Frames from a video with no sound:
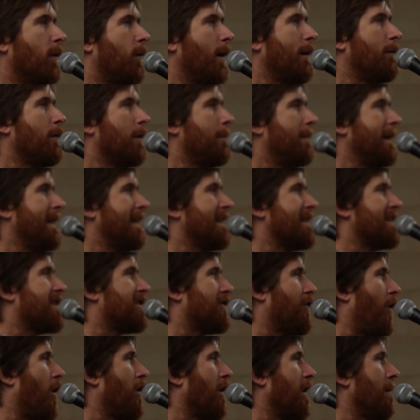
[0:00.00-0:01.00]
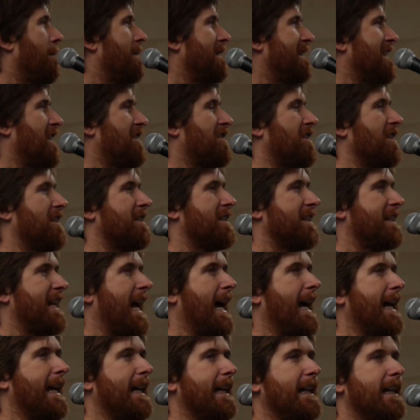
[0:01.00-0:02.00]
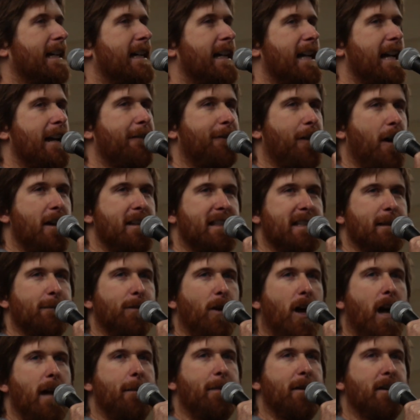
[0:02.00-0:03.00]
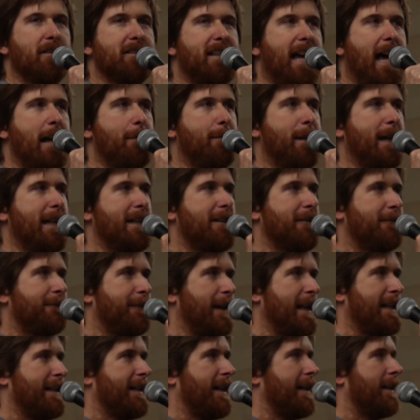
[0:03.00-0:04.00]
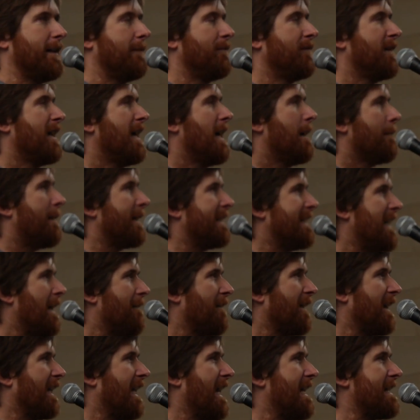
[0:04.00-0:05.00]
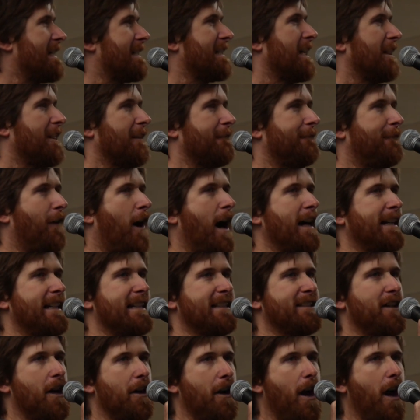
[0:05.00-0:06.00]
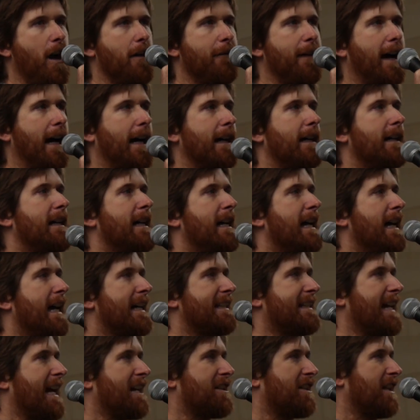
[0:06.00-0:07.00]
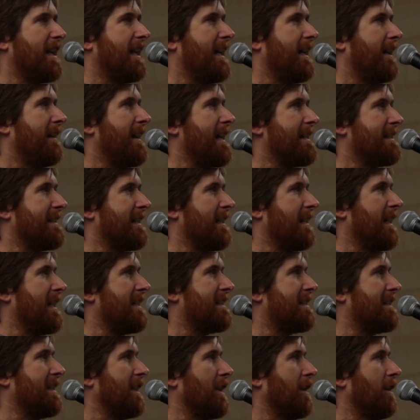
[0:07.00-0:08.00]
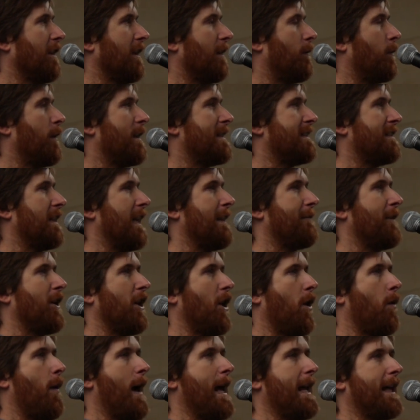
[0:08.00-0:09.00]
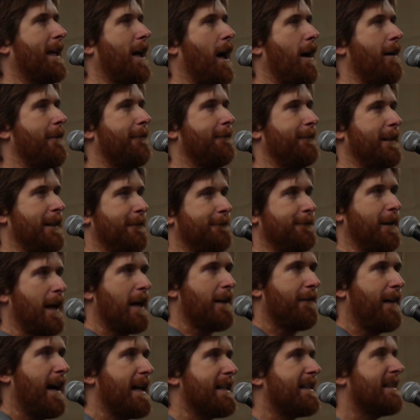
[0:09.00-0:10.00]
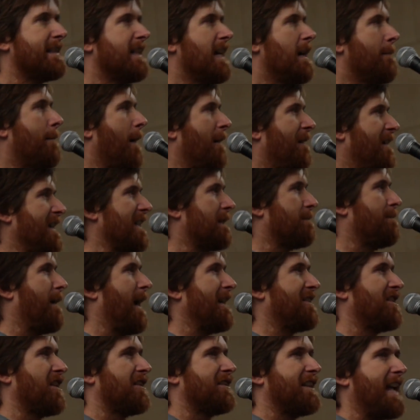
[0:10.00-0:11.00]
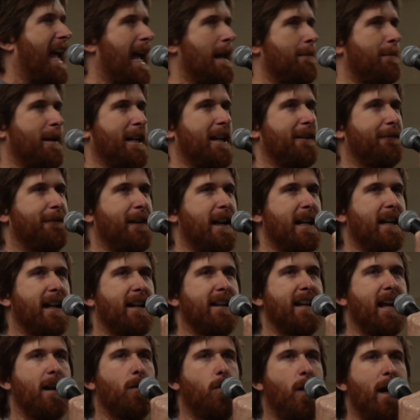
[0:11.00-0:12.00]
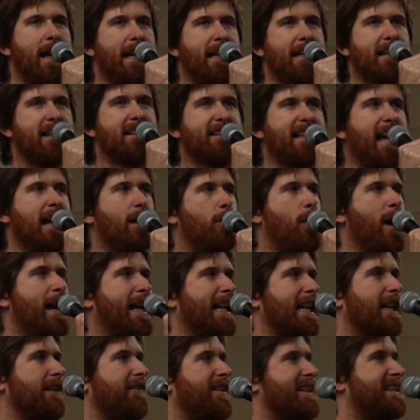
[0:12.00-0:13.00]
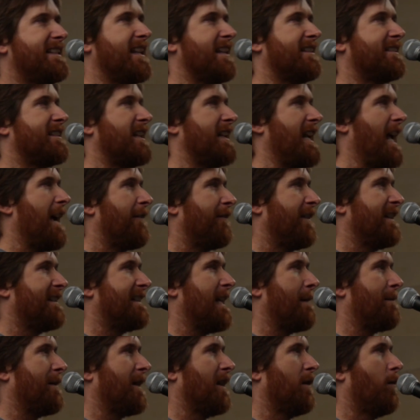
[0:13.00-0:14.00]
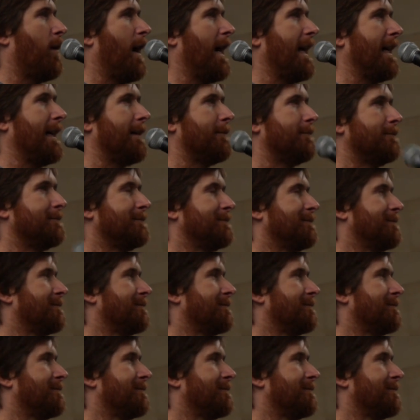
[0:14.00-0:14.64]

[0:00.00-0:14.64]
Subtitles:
We would be in a stronger position today if those supply bills had been defeated. But nevertheless, the fight is not over. It's actually, we still have a long way to go in front of us, but this budget can be defeated, and we're here to say we're going to resist it every step of the way.